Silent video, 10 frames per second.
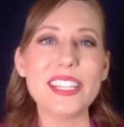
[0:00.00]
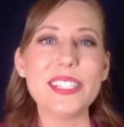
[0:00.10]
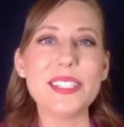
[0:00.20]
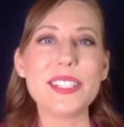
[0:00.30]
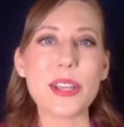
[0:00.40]

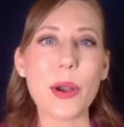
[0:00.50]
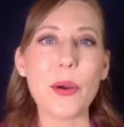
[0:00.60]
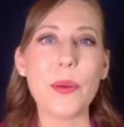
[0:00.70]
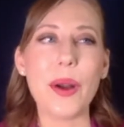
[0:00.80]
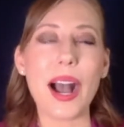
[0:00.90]

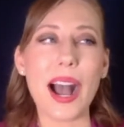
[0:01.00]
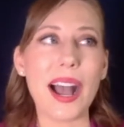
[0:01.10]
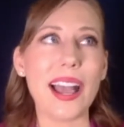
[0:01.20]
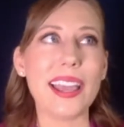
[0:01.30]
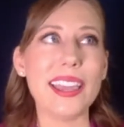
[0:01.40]
So
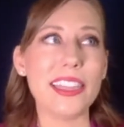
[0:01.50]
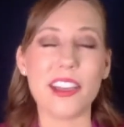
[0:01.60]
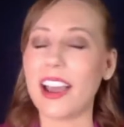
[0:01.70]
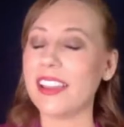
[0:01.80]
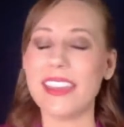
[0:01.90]
I
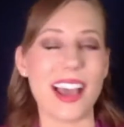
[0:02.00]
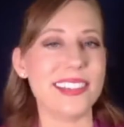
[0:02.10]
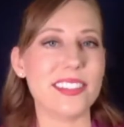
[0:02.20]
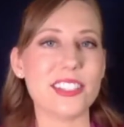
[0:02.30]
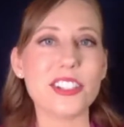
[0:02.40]
thought,
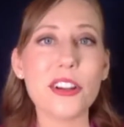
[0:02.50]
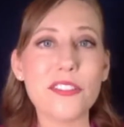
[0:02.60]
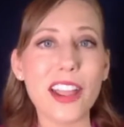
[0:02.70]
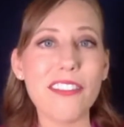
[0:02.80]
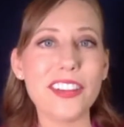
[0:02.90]
yes,
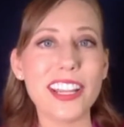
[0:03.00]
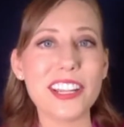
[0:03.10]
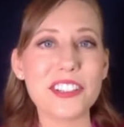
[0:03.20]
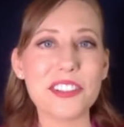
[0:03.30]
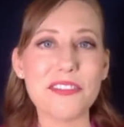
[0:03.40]
certified
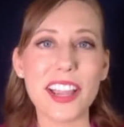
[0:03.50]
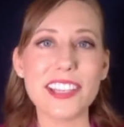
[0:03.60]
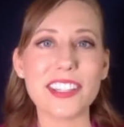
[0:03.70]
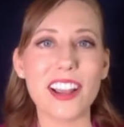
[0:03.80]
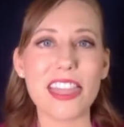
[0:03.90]
financial
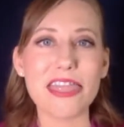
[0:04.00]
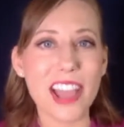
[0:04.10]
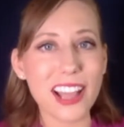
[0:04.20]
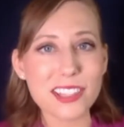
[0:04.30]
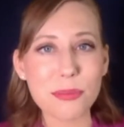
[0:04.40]
advisor,
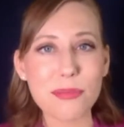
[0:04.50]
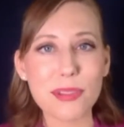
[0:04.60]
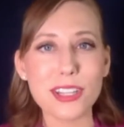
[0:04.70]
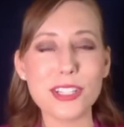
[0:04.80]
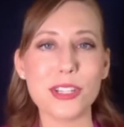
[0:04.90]
that's what I'm
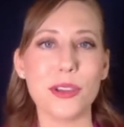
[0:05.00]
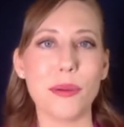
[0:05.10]
going to do.